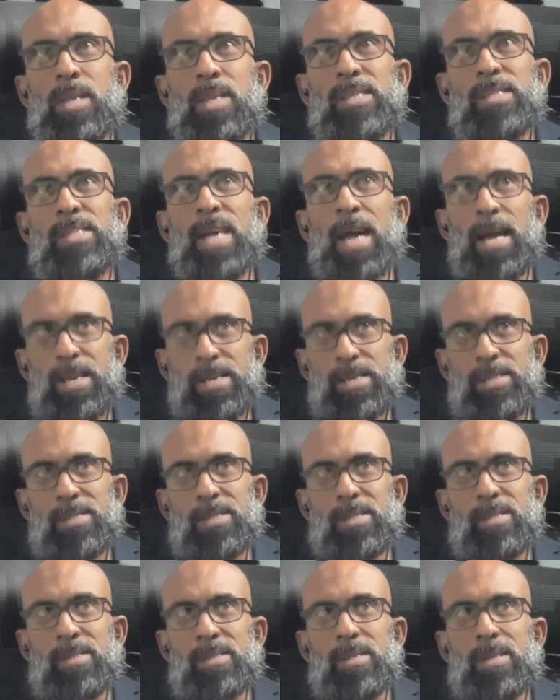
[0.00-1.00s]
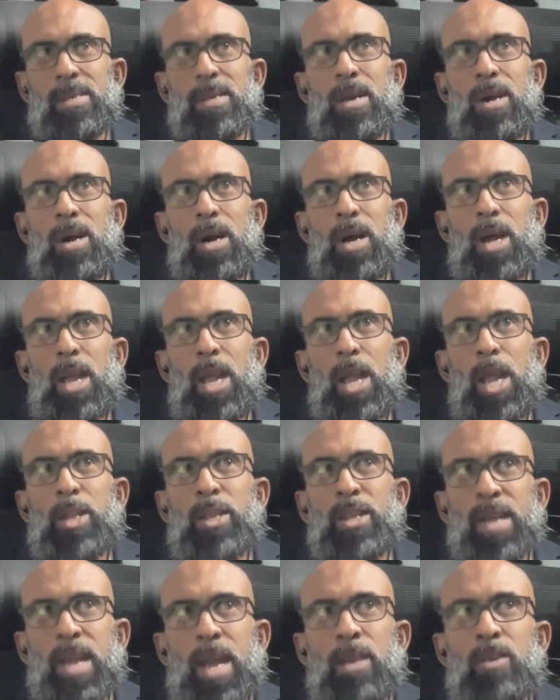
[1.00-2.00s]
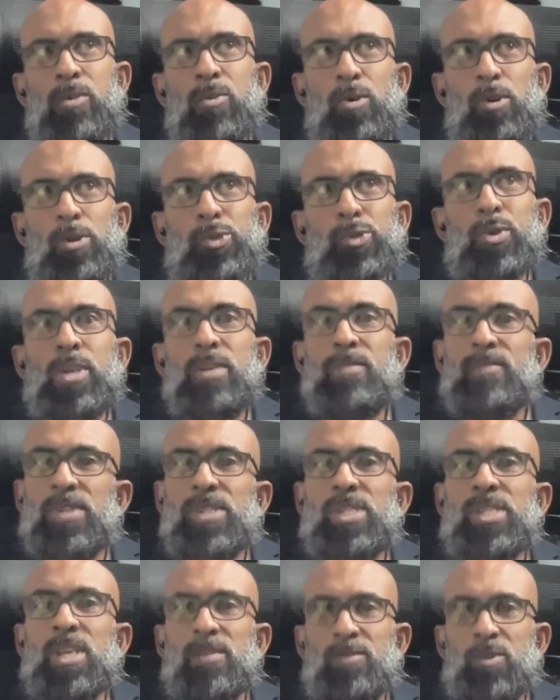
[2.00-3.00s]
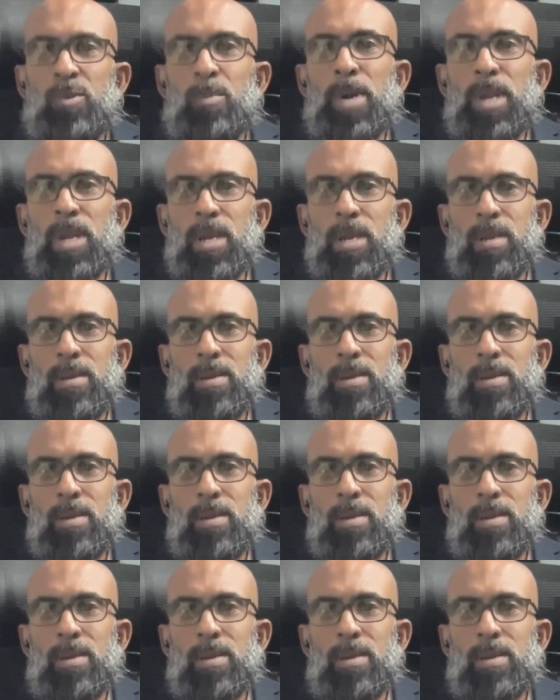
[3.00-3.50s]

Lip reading: tasks, it can also even save you money.